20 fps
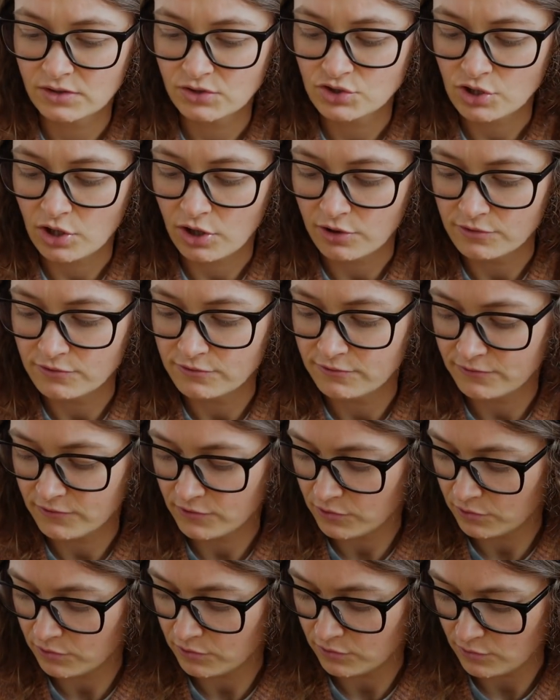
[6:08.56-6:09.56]

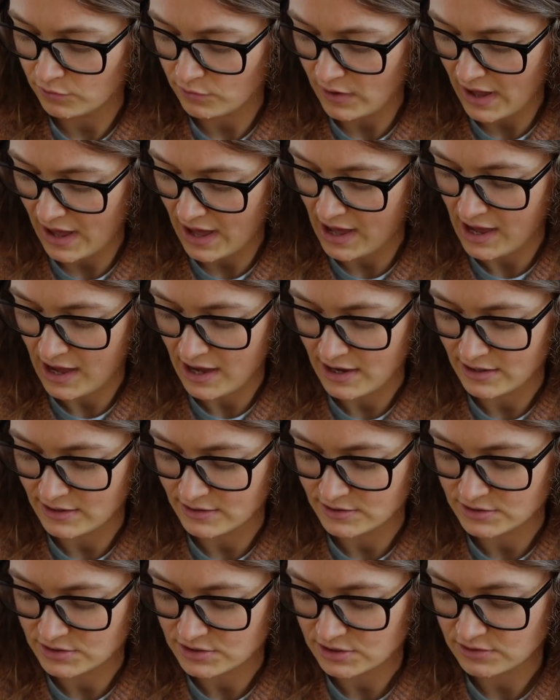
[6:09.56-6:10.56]
tofu
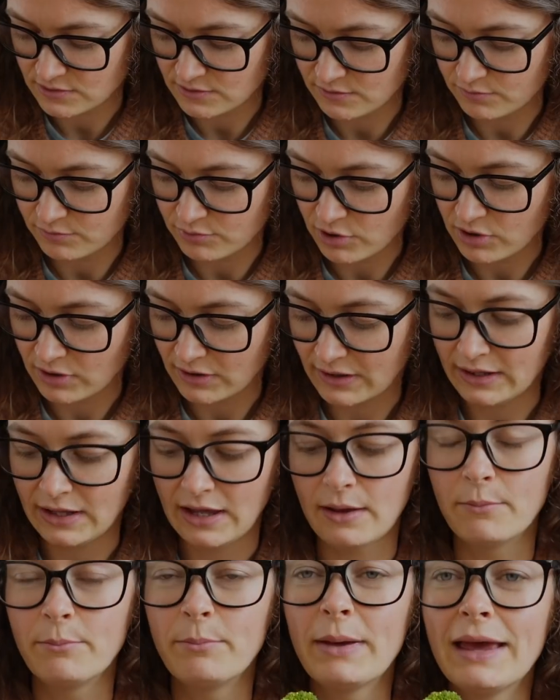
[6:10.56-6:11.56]
and broccoli
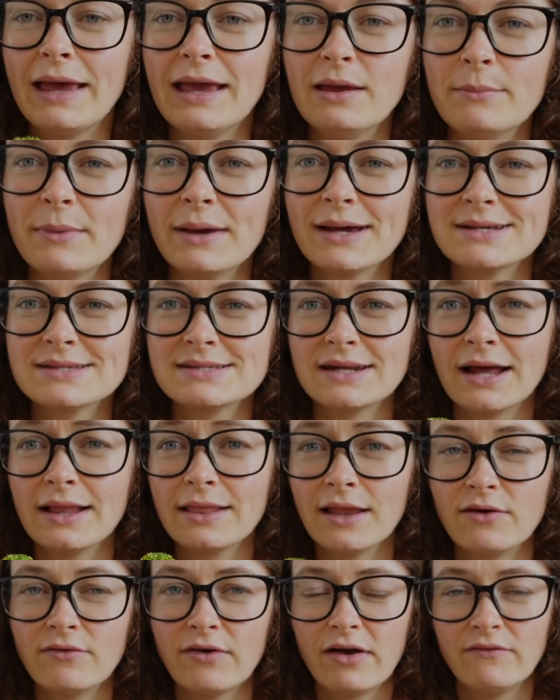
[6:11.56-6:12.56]
and pea mix, and I
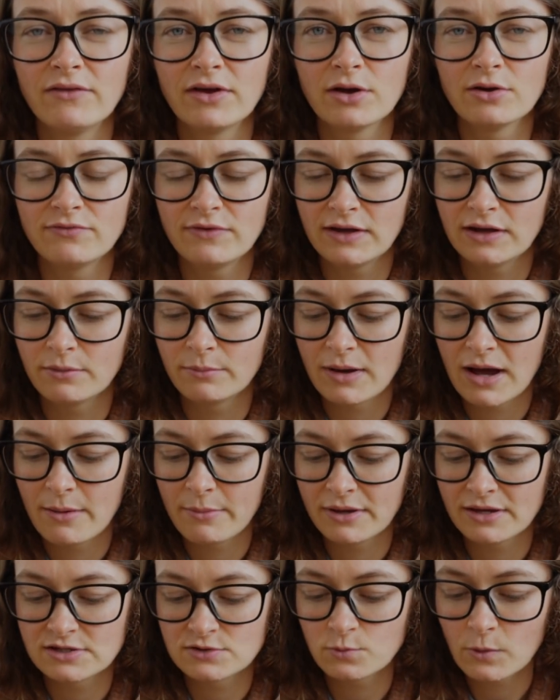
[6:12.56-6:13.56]
love having it with
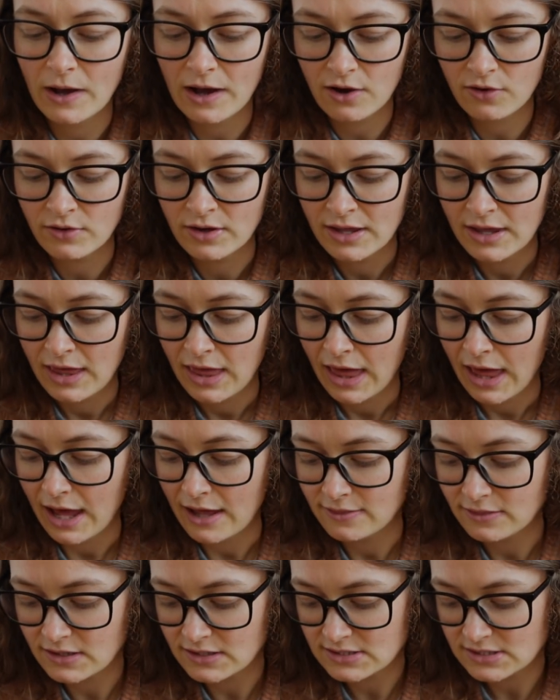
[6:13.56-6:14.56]
edamame as well.
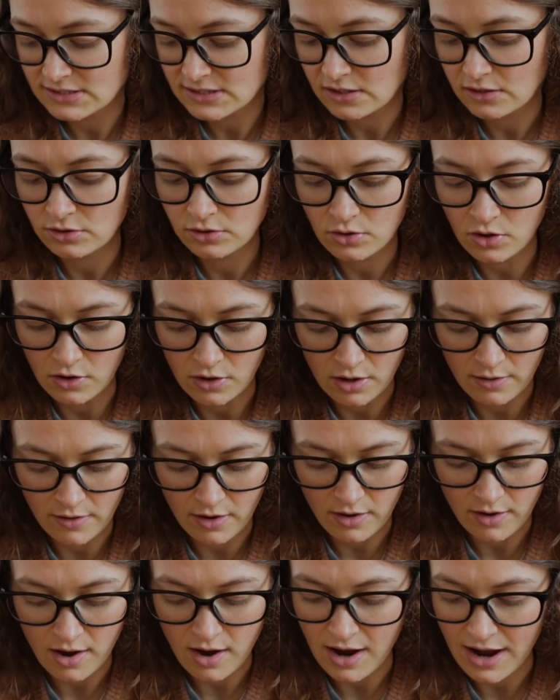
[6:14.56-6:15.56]
And this is a lot
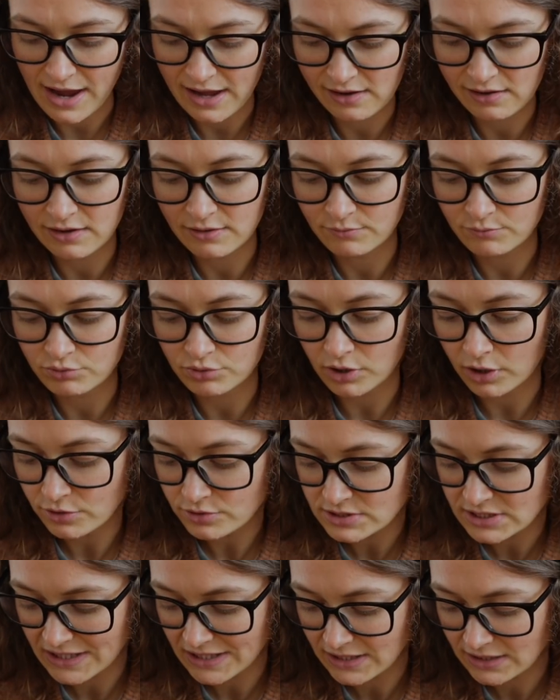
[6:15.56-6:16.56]
higher in
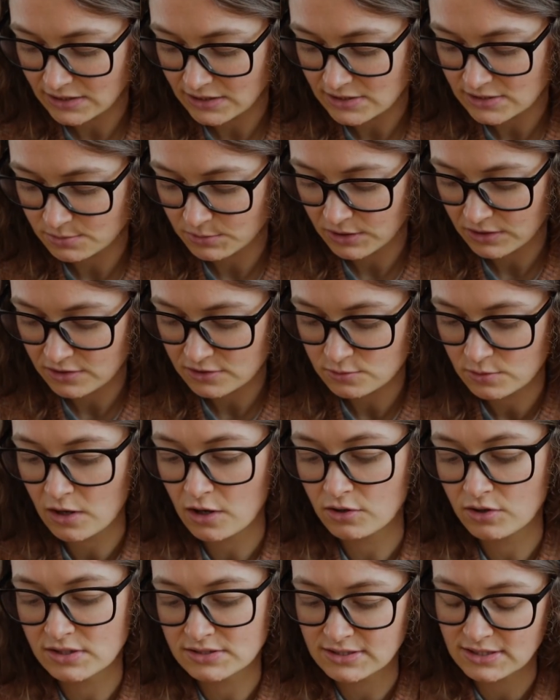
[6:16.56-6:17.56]
protein, this meal as
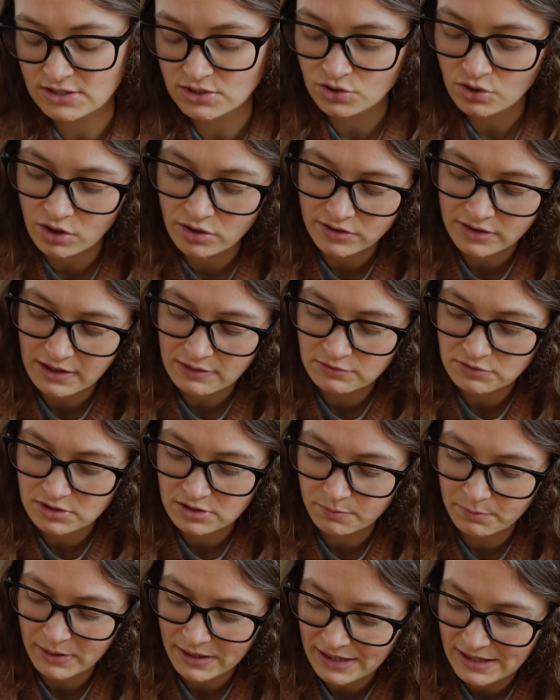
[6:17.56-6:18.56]
well, because it's got
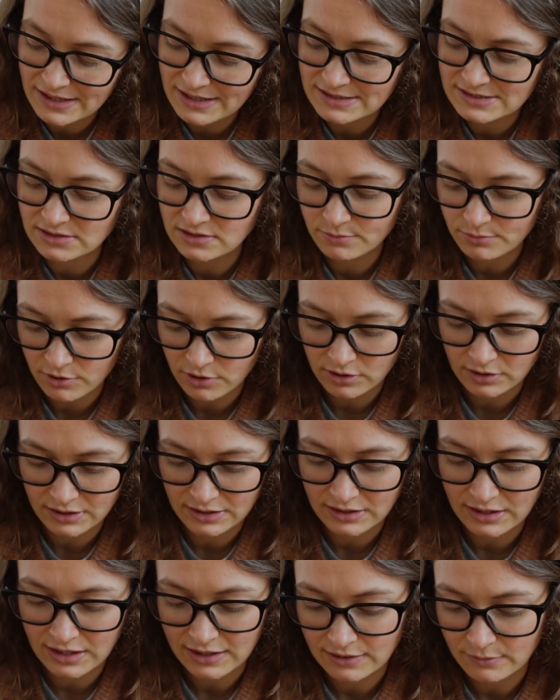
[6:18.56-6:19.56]
the peas and the broccoli
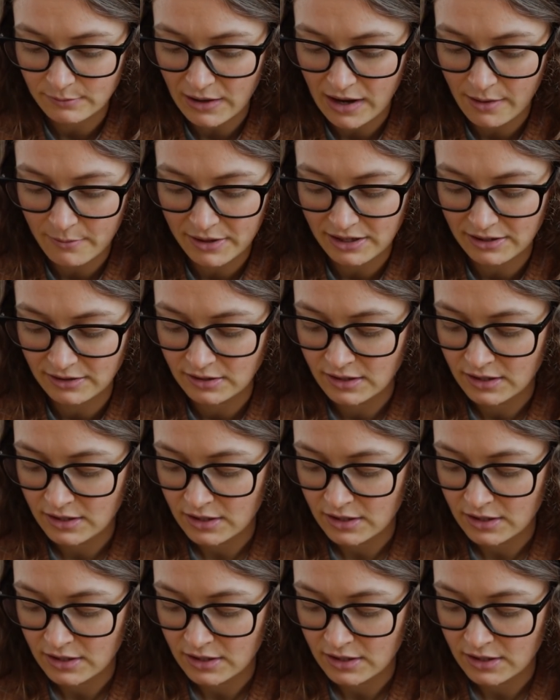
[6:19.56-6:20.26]
and the edamame,